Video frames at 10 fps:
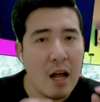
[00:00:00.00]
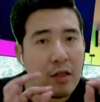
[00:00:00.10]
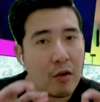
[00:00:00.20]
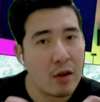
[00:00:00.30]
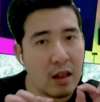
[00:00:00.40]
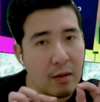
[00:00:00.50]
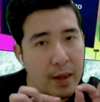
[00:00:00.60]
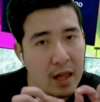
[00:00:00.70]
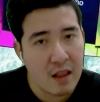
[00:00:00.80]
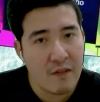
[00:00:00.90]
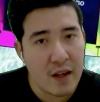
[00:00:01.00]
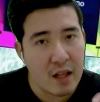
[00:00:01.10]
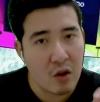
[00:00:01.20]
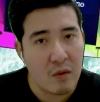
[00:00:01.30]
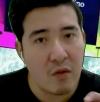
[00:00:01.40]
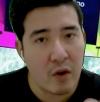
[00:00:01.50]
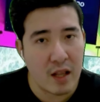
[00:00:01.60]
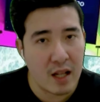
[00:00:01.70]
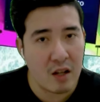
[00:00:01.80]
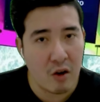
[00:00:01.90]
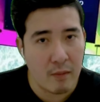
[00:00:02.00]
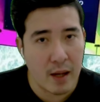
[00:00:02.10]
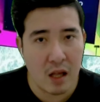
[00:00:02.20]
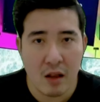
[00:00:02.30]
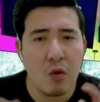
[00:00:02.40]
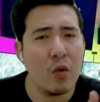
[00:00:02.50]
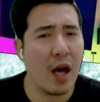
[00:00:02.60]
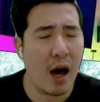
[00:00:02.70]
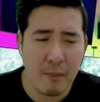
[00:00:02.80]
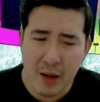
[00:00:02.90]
there's a specific term for that in armenia so yeah